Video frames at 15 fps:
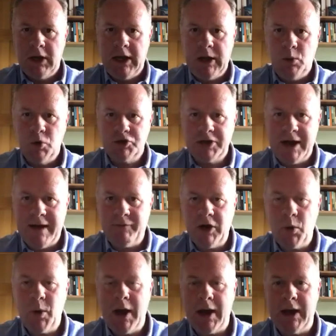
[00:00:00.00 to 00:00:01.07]
He was in
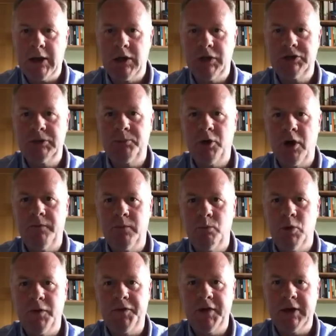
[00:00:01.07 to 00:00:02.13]
every way like us apart from
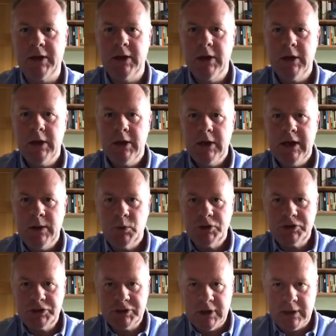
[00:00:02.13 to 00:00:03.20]
one thing. He
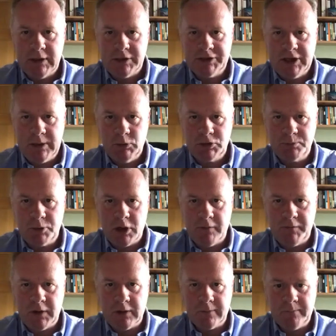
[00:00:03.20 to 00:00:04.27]
was sinless. He was
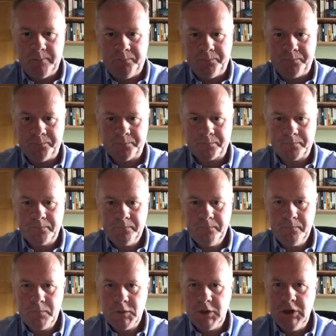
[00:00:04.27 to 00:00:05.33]
perfect.
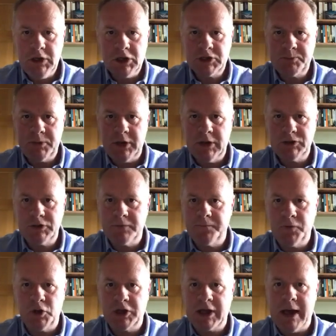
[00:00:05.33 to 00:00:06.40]
He experienced the
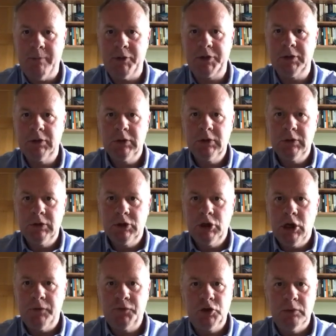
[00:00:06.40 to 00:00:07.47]
full gamut
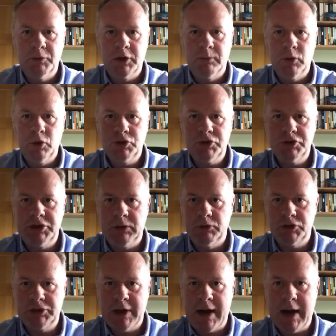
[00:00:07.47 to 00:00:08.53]
of human emotions. He
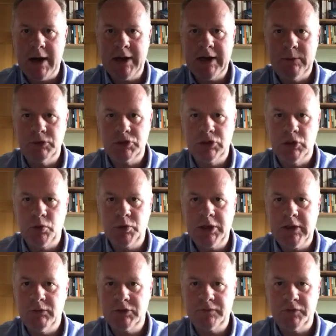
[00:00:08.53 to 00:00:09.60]
was tired. He was
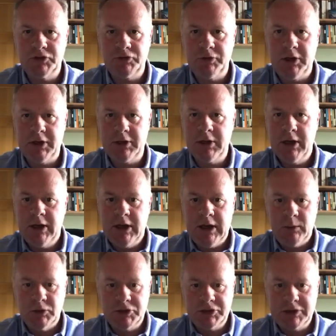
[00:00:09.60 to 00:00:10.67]
lonely. He was frustrated.
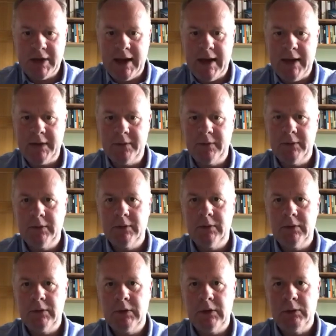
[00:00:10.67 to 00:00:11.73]
He was sad.
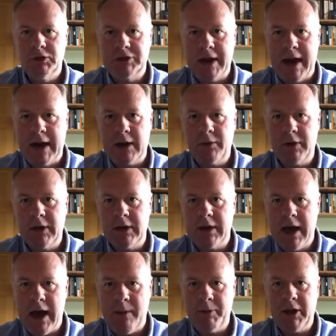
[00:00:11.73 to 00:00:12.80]
He was angry and
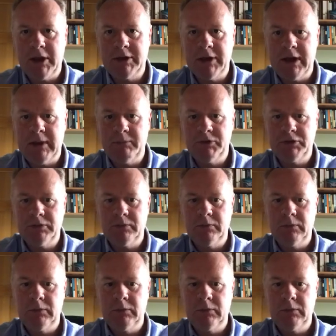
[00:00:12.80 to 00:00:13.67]
happy at times.